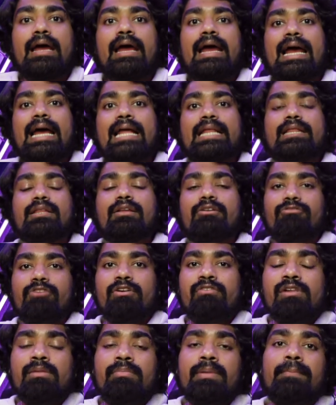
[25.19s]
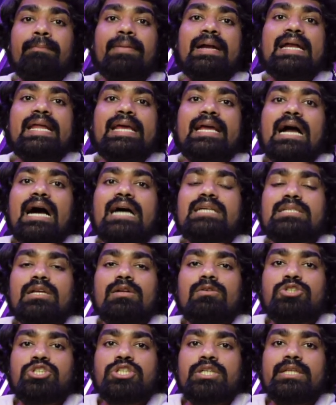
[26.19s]
And we will be building a
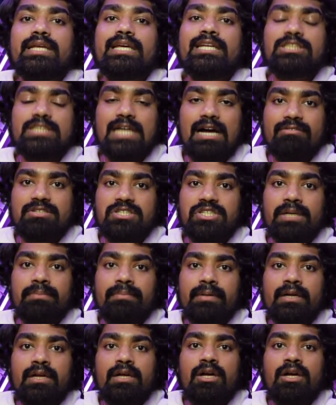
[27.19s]
solution in JavaScript